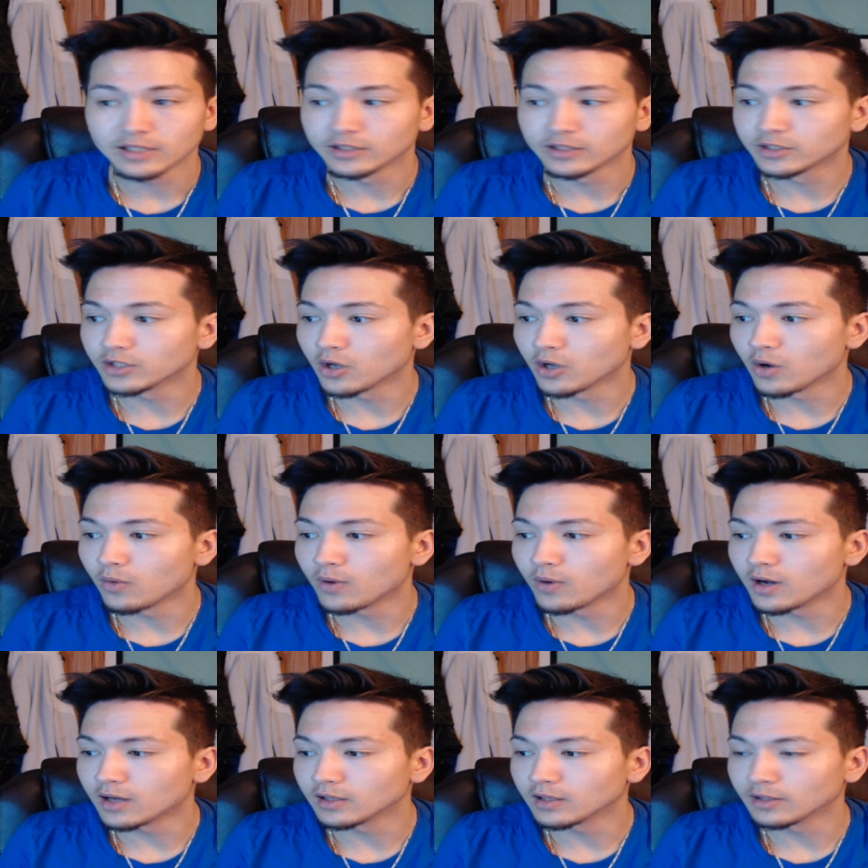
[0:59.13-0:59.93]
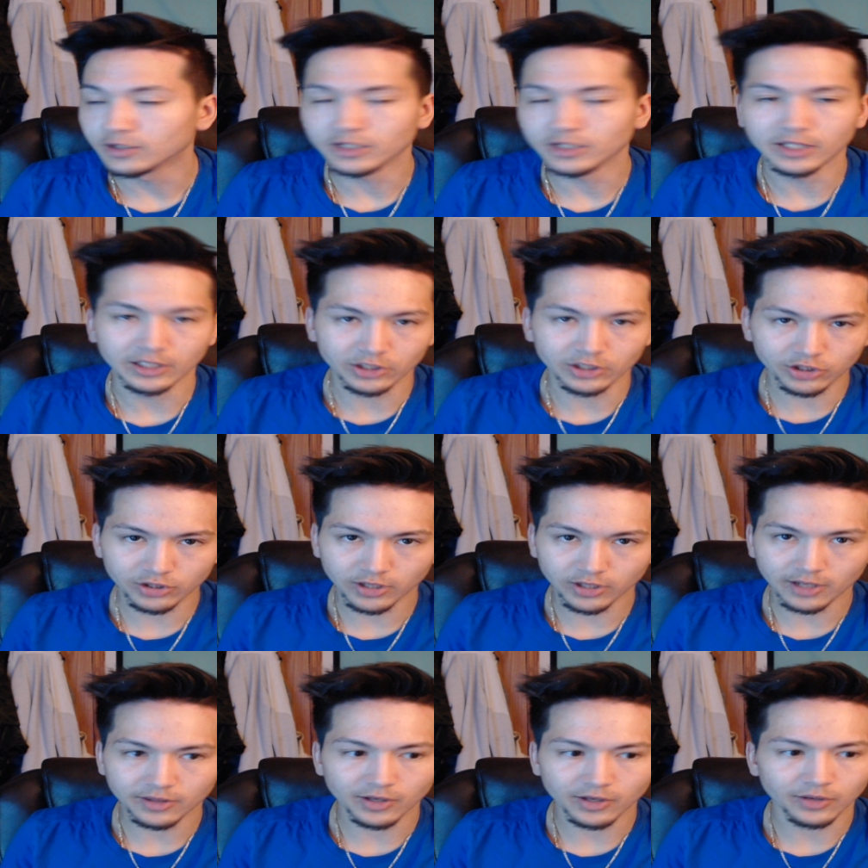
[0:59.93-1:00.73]
So let's get it
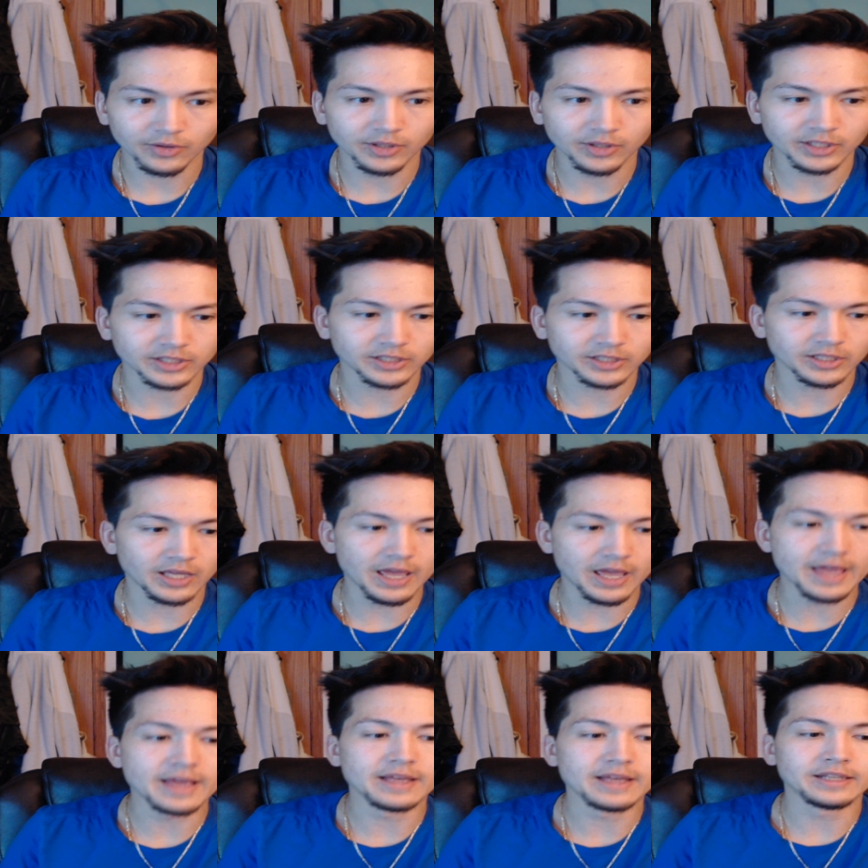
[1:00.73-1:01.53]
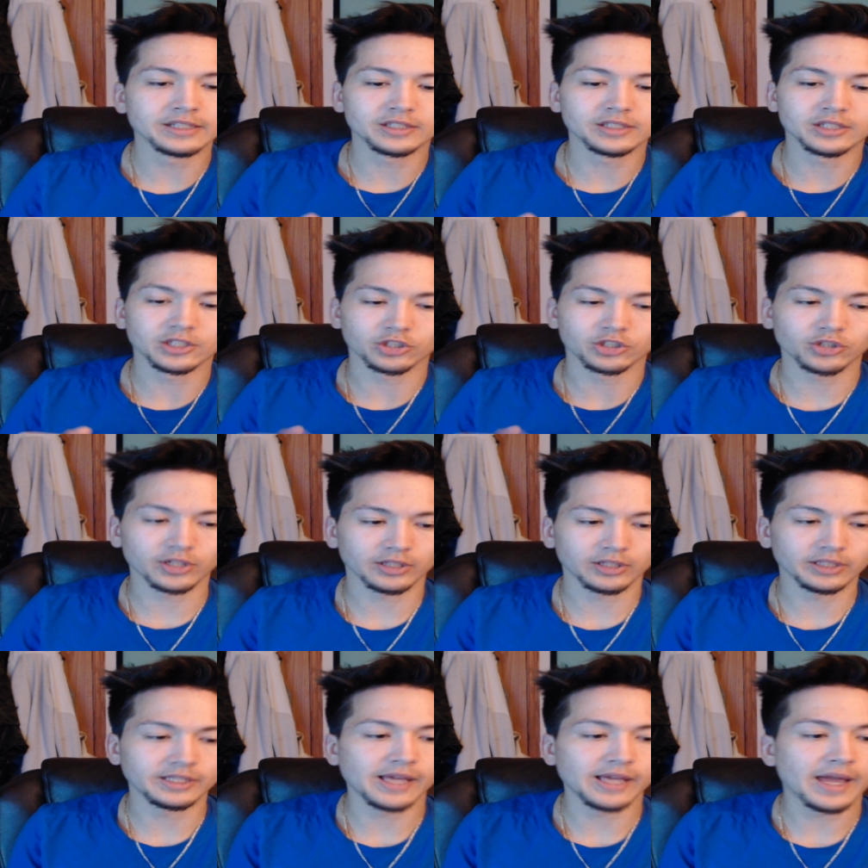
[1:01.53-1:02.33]
straight though. This is just
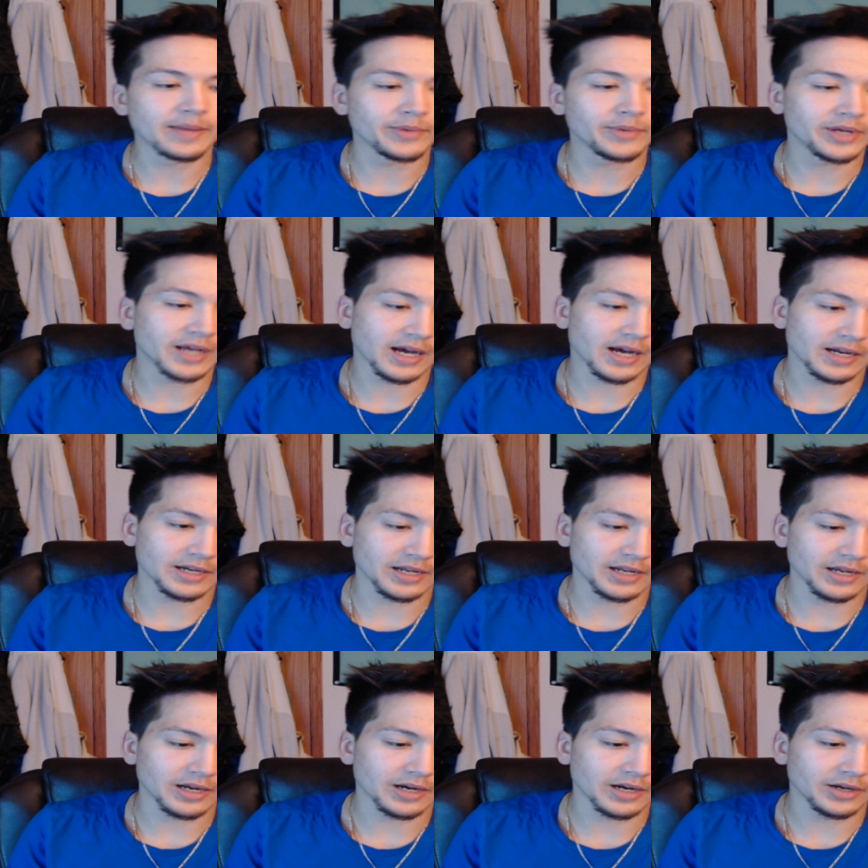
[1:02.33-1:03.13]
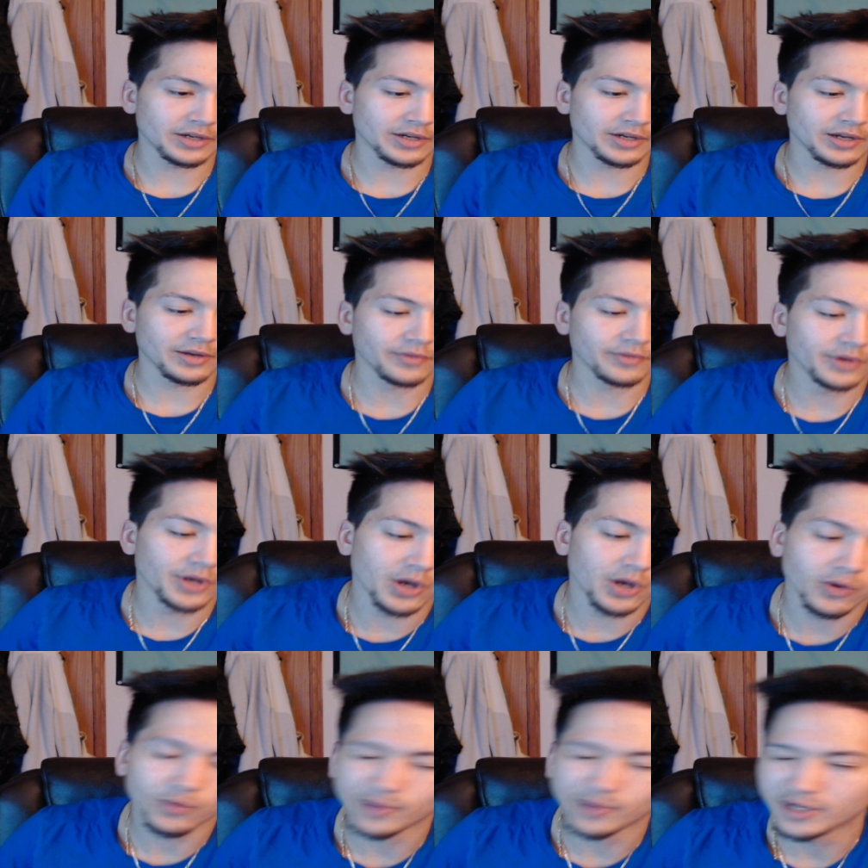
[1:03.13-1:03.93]
strictly gaming on here. You never
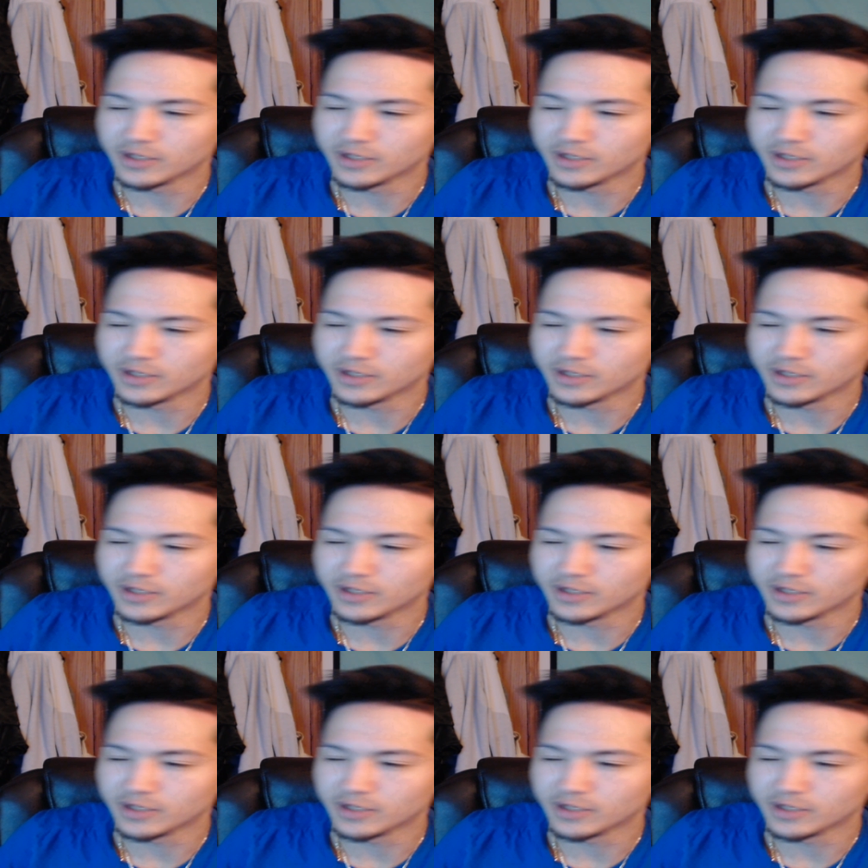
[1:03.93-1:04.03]
know, we